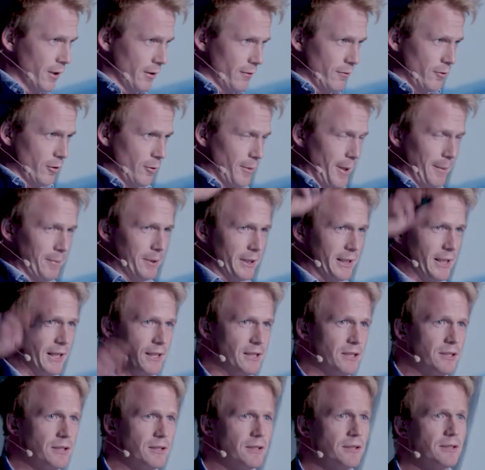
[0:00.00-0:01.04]
from
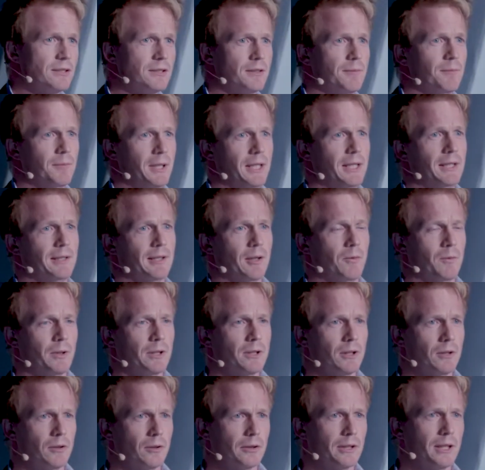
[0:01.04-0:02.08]
application, meaning that we
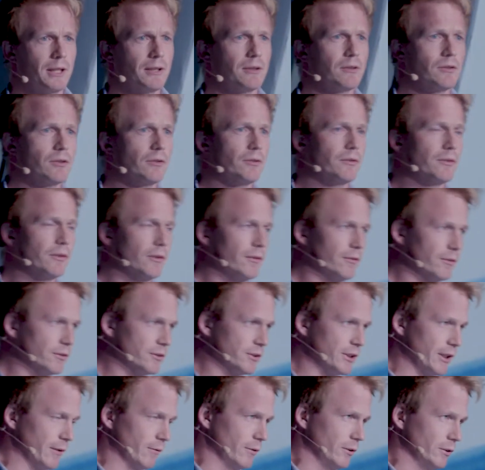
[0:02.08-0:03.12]
can look into
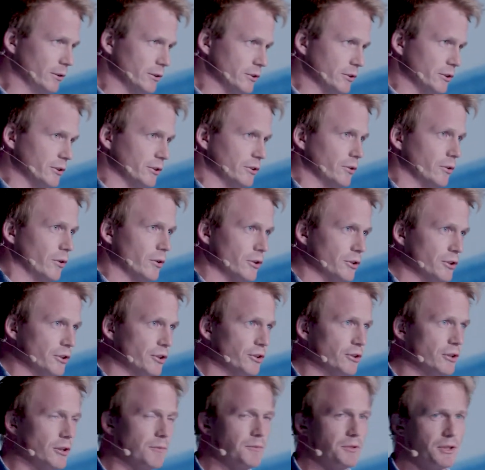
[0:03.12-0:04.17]
several source
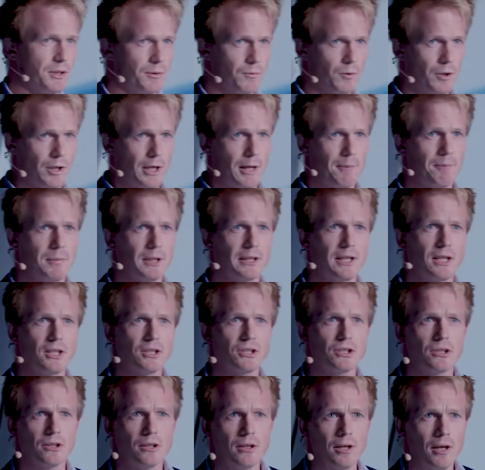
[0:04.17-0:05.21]
systems in one
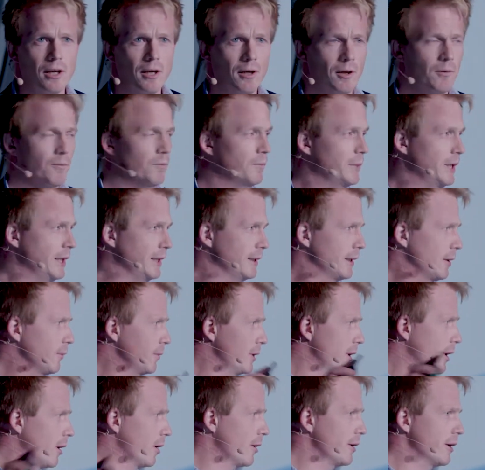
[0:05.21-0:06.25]
application, meaning that
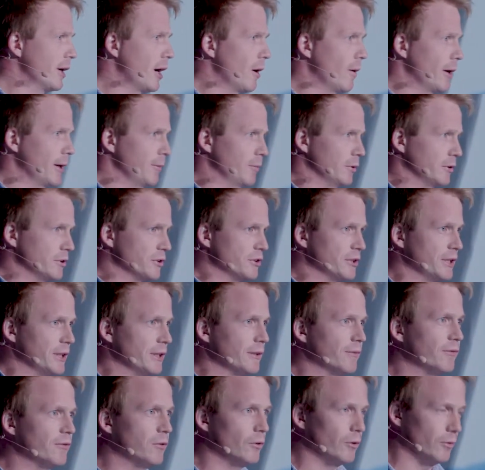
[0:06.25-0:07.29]
we are now able to see the
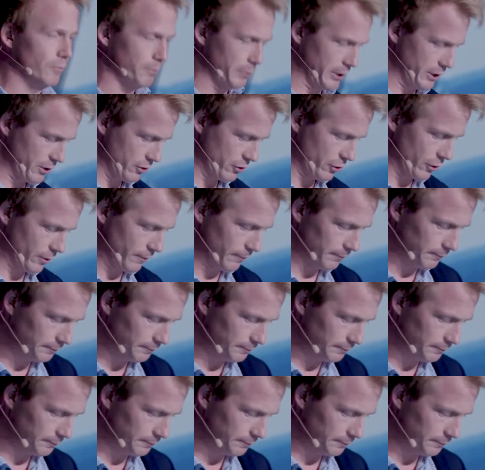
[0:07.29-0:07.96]
full picture.